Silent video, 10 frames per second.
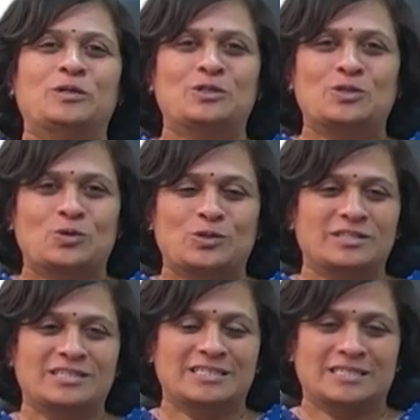
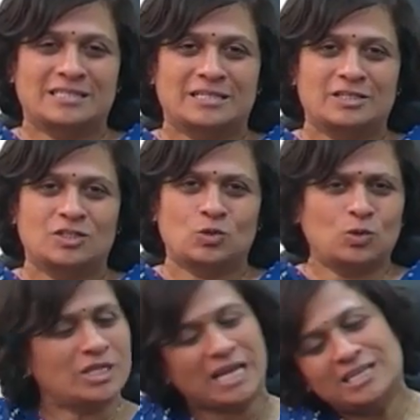resources so
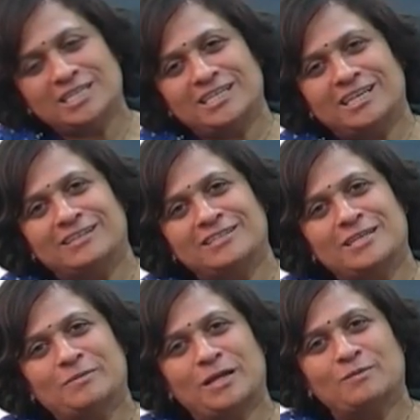challenging, at the
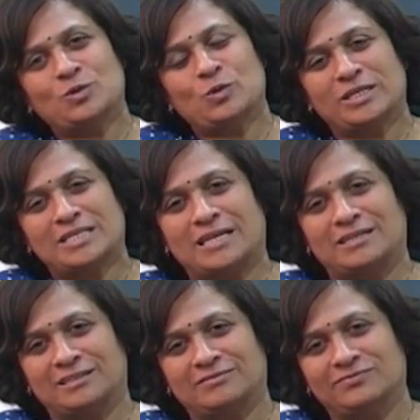same time so
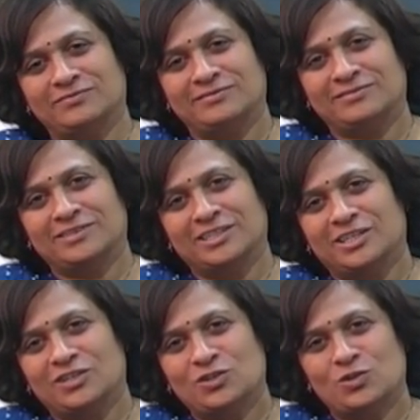exciting.
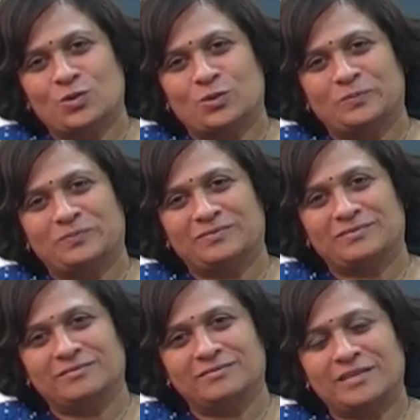So
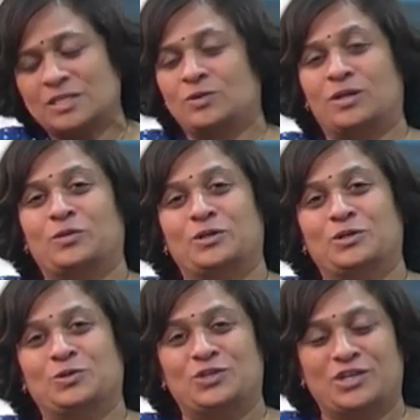that's what I
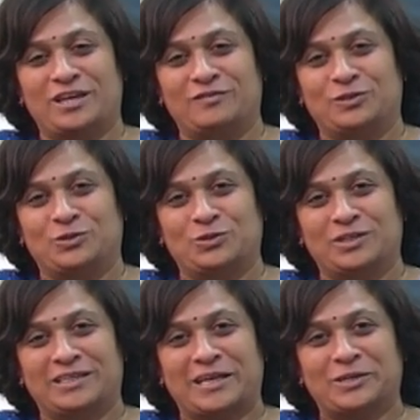wanted to share with you
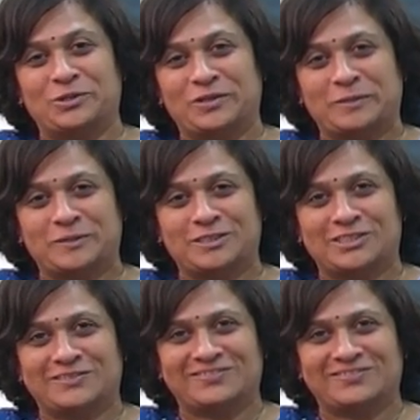today. Thank you very much.